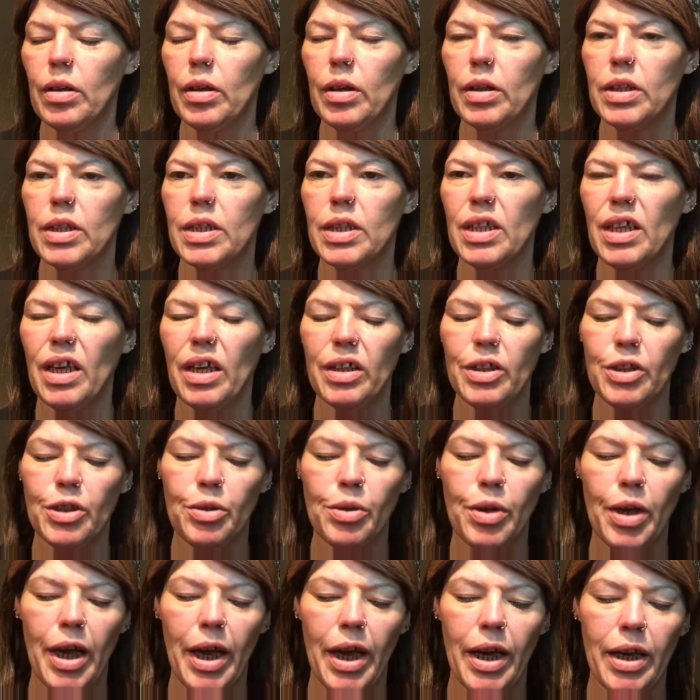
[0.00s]
It's not too
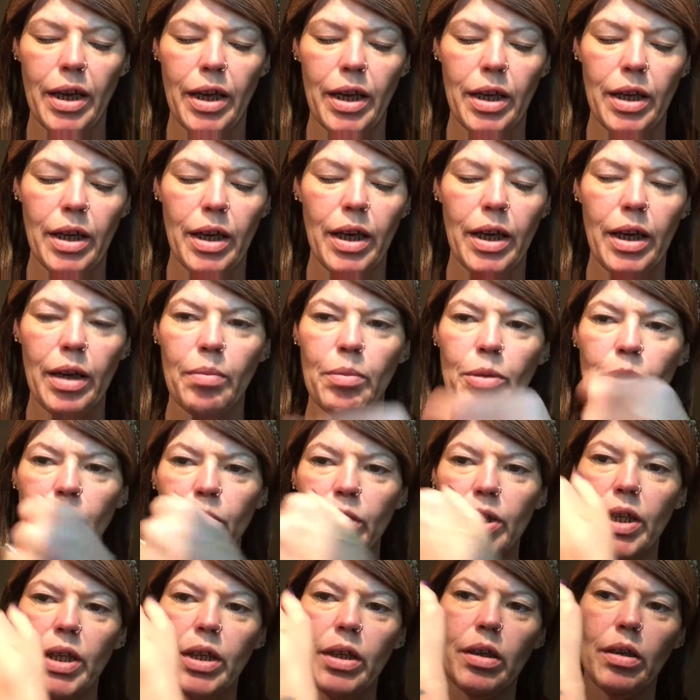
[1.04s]
cakey, and I'm
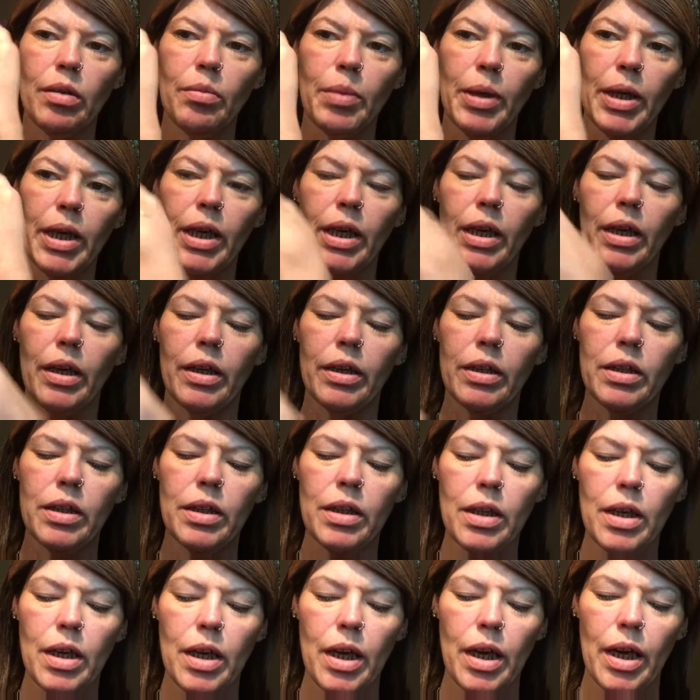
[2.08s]
using it on my hand,
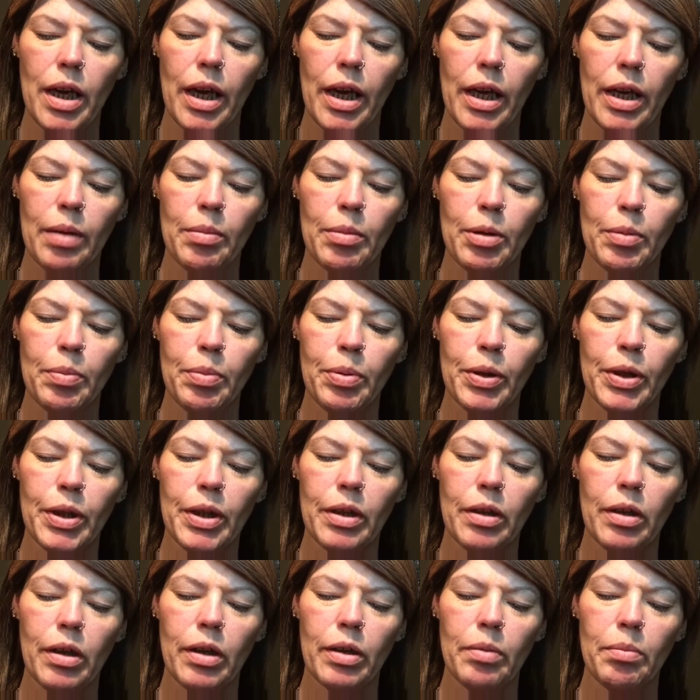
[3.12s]
and I'm going to put
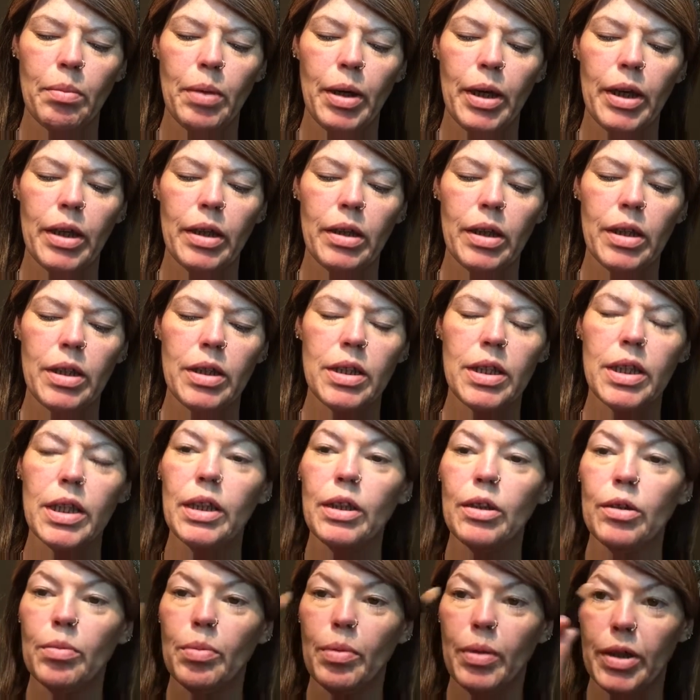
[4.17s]
it on my
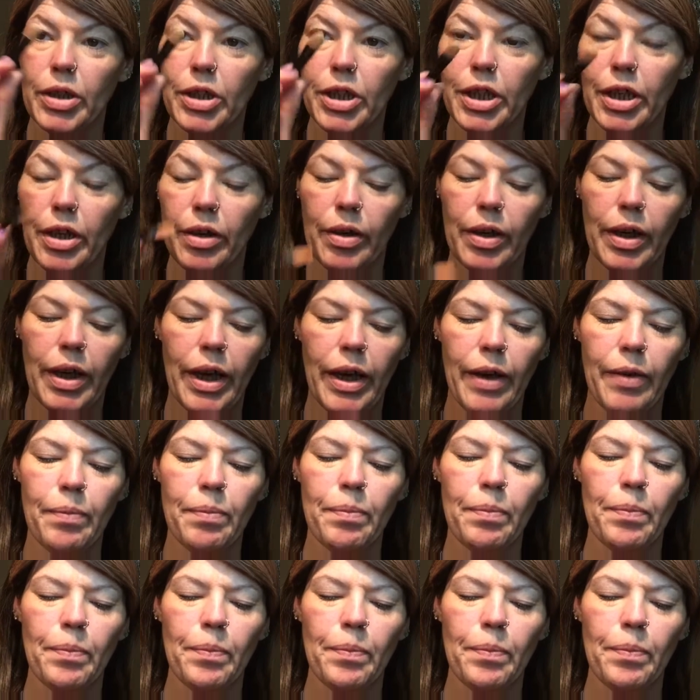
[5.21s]
concealer brush here again.